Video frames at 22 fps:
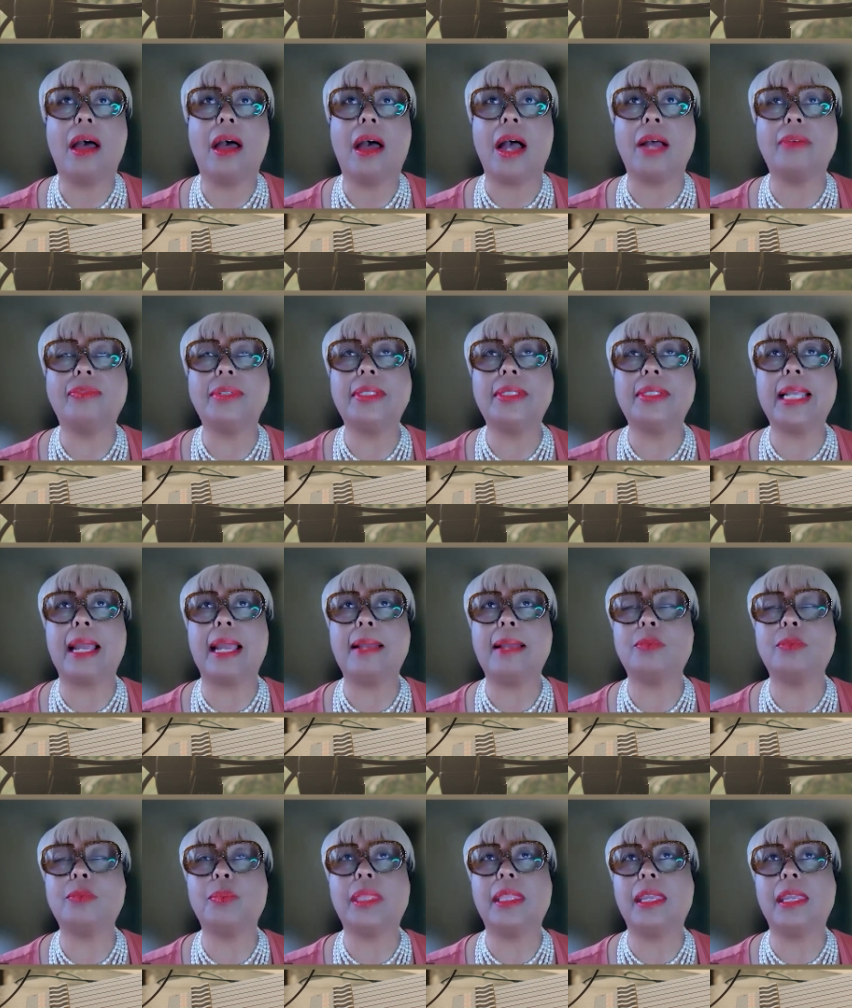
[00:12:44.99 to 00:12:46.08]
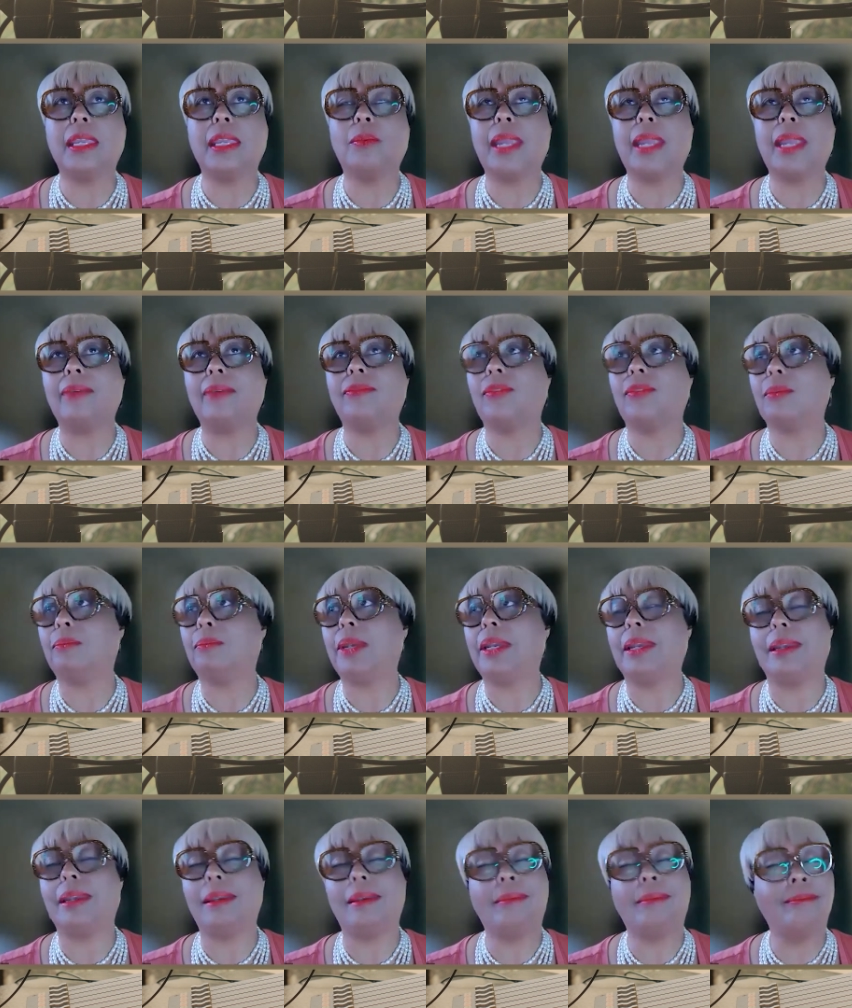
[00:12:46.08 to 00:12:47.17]
Oftentimes, we think we have to
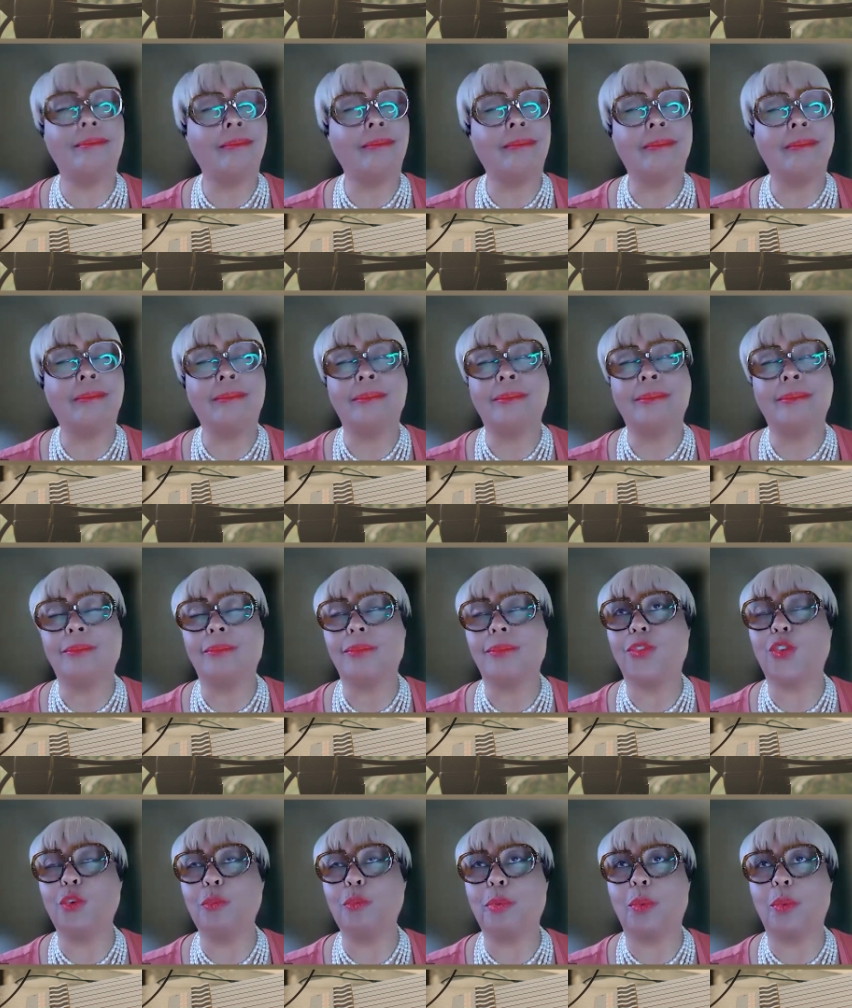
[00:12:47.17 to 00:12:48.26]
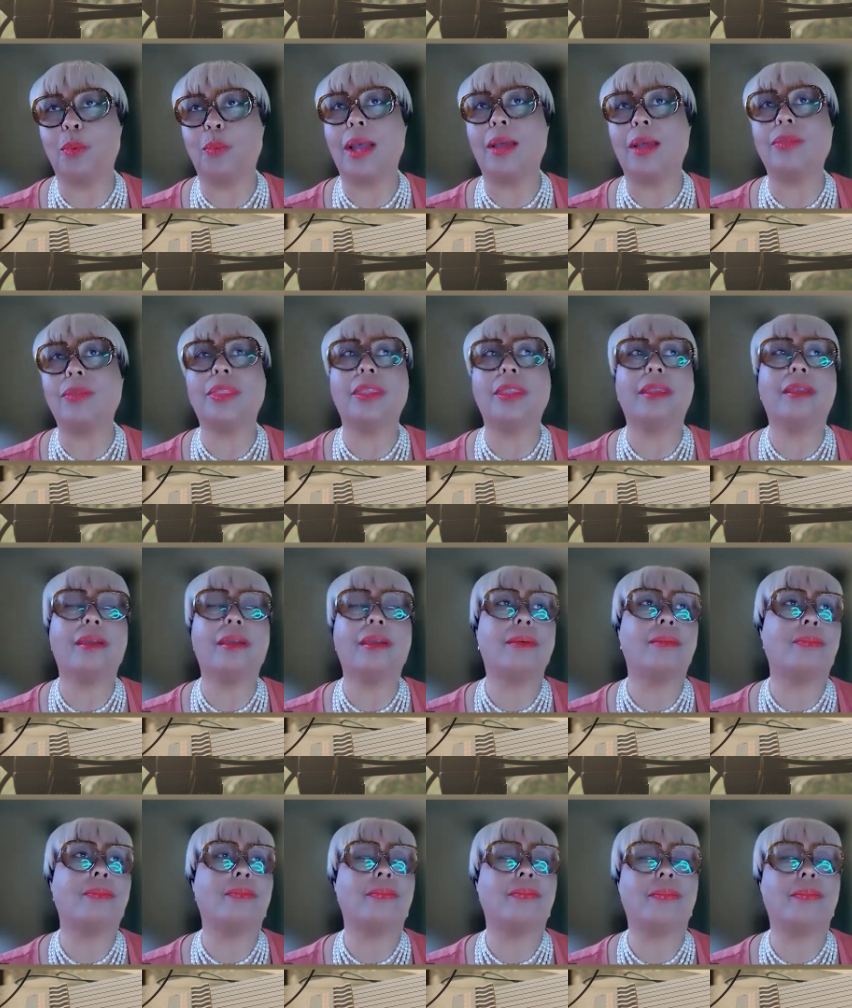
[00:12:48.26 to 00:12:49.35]
be super wealthy
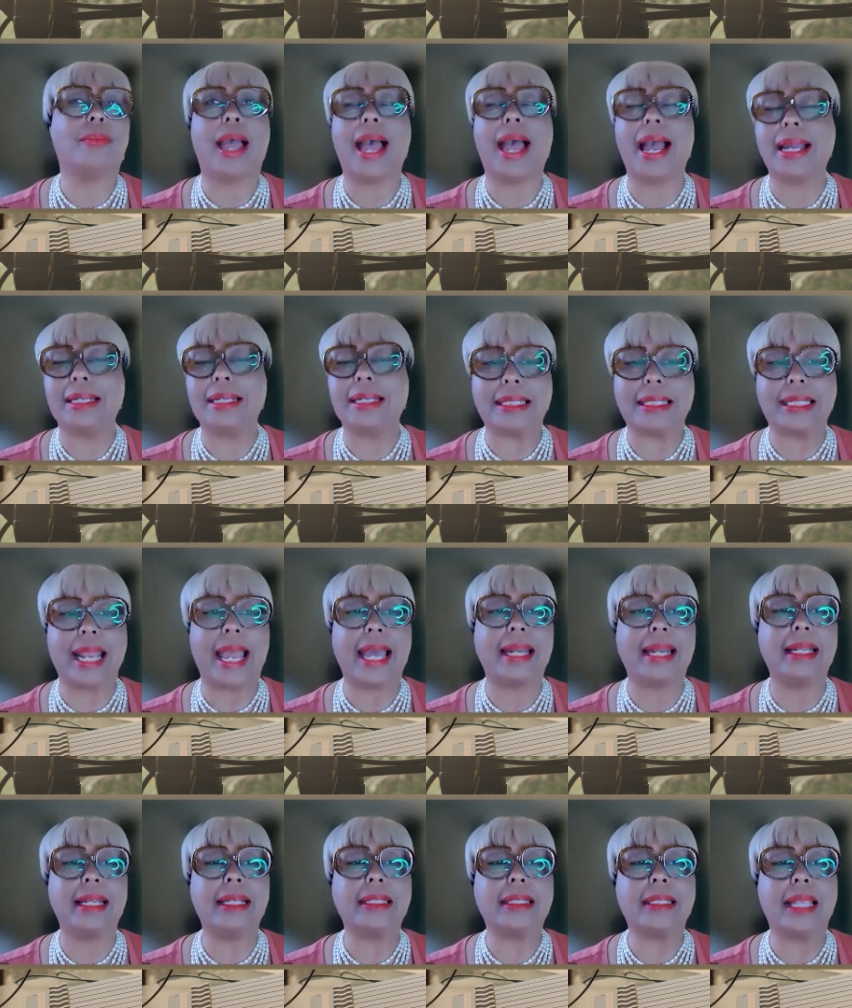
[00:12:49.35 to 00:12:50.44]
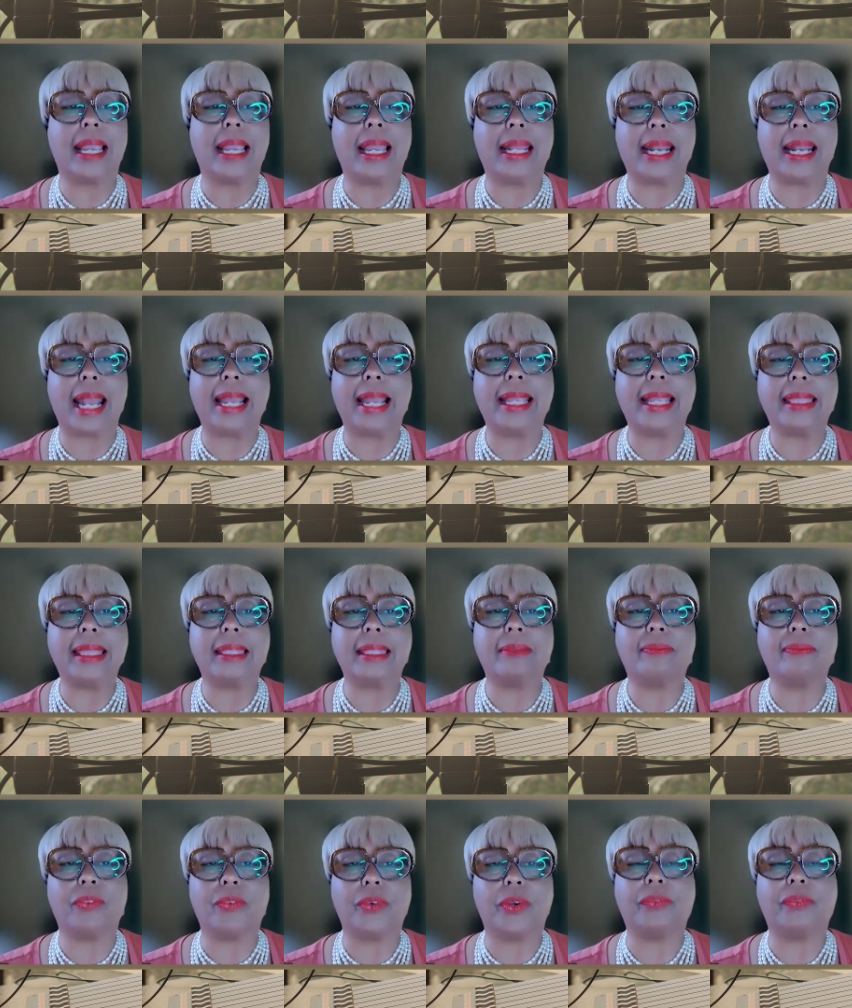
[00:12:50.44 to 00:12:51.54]
or high status. And I
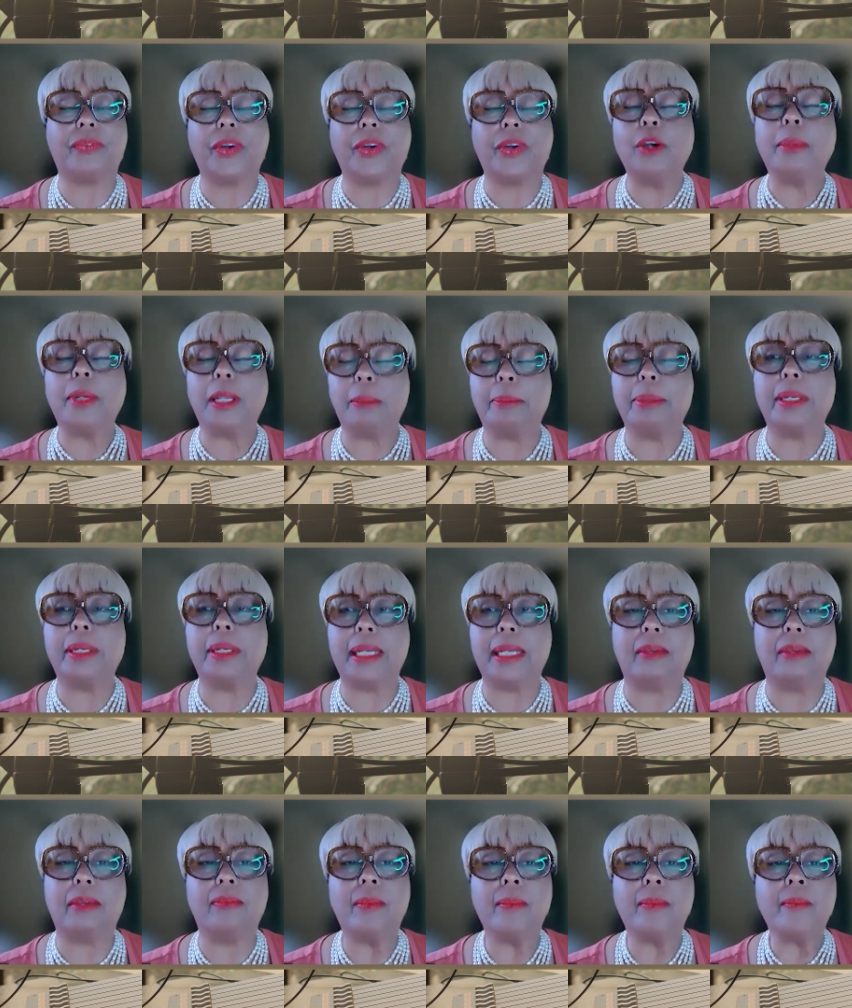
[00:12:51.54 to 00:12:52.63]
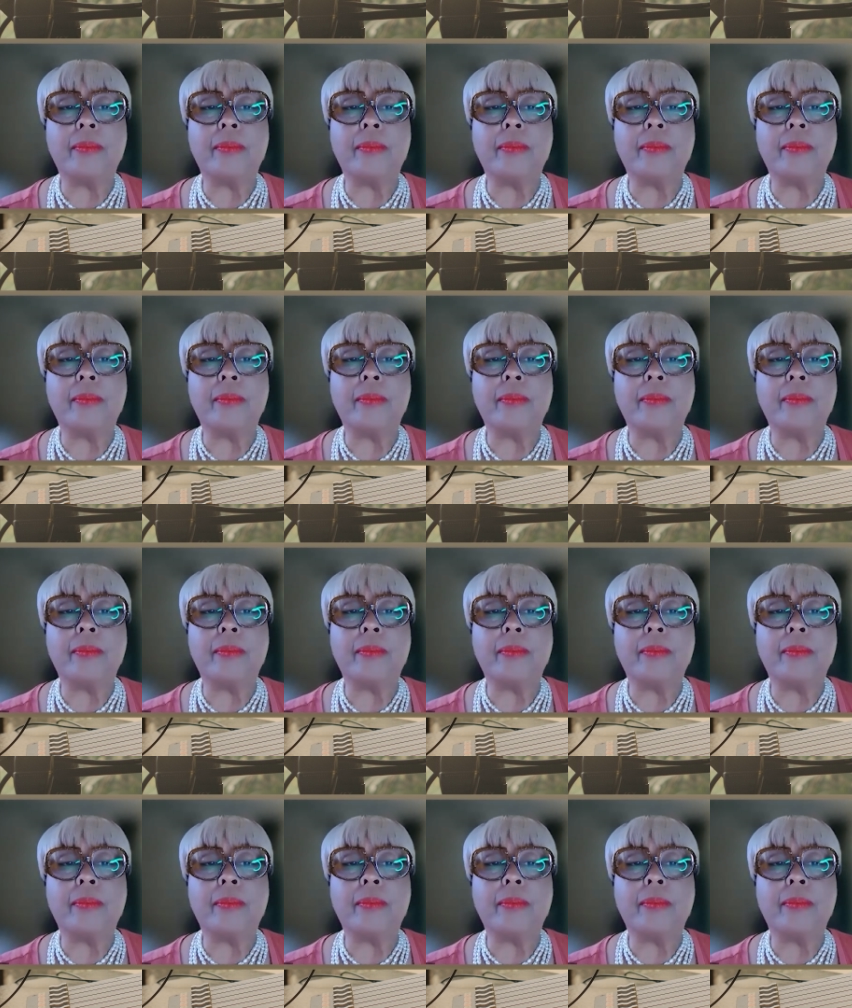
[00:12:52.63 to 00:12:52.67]
firmly believe